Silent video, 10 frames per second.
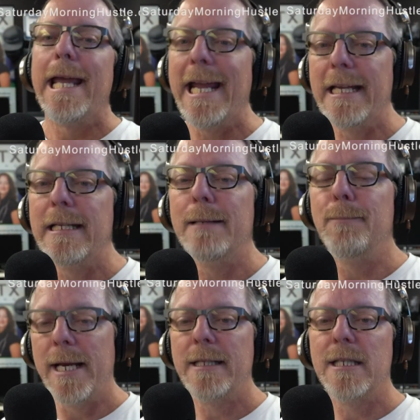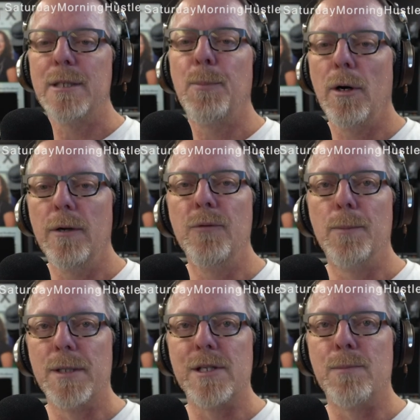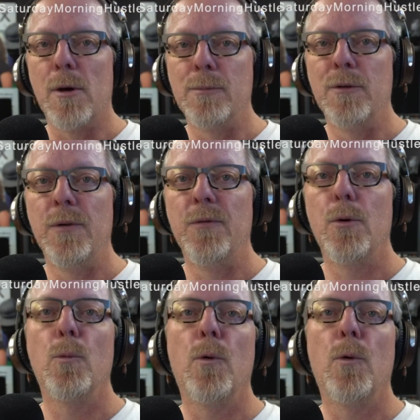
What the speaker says: and then make this part of your business model moving forward.